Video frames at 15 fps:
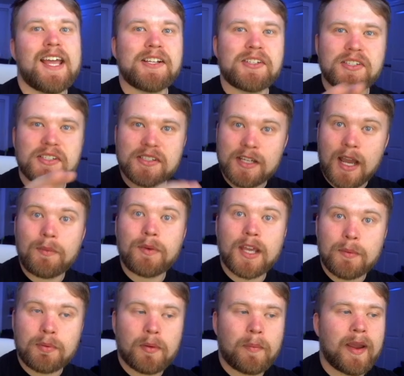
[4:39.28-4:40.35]
It's just time to
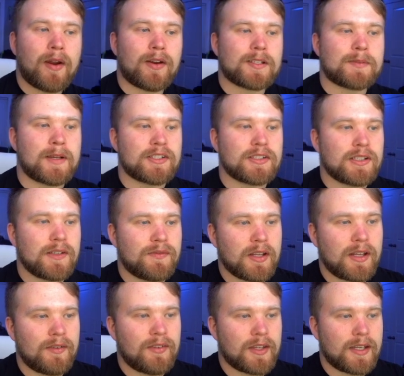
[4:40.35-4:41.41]
get prepared, especially if you
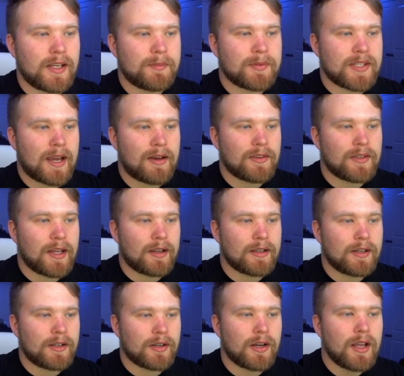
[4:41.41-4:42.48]
live in the deep south down
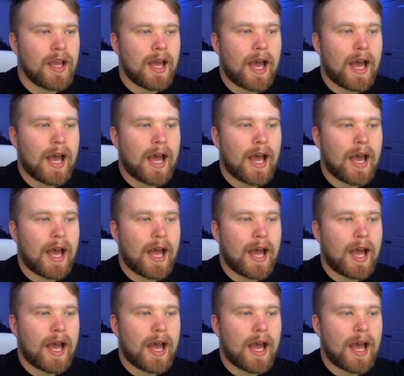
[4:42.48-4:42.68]
here.